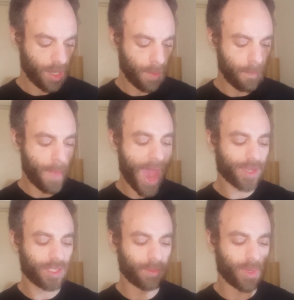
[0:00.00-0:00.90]

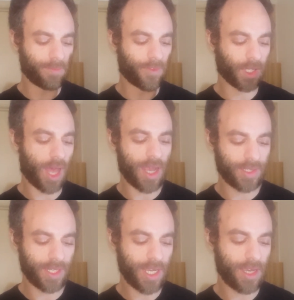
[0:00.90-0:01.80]
Maximum
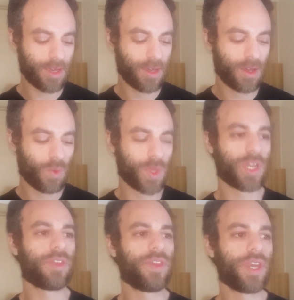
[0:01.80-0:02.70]
Velocity, which
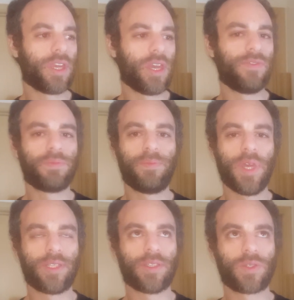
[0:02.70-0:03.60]
I think gives,
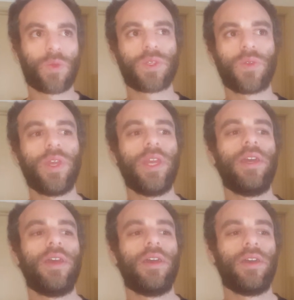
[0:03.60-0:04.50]
it's a sorcery
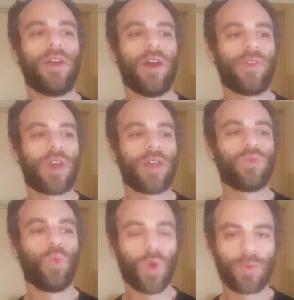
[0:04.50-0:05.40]
that
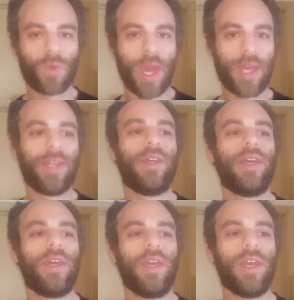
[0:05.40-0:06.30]
costs 1 red.
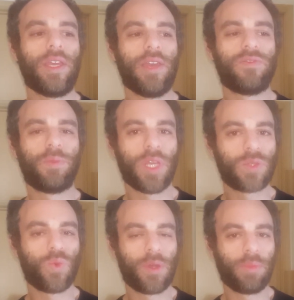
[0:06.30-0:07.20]
It gives
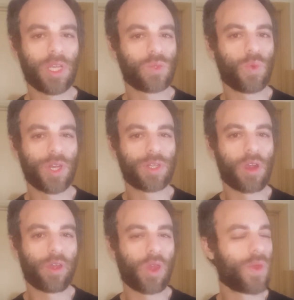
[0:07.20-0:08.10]
+1/+1 to
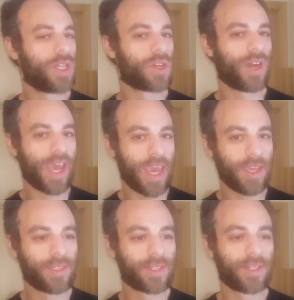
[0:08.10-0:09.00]
target creature and
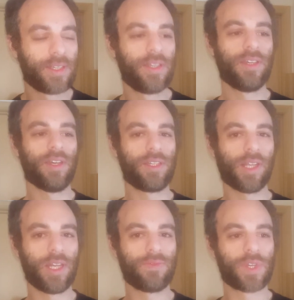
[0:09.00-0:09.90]
haste
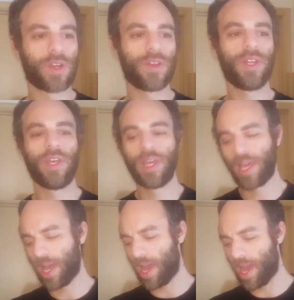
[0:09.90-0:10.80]
until end of turn.
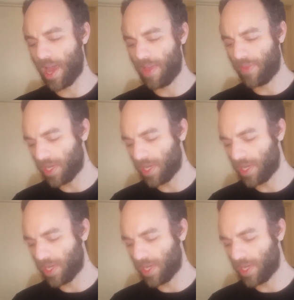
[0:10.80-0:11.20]
And then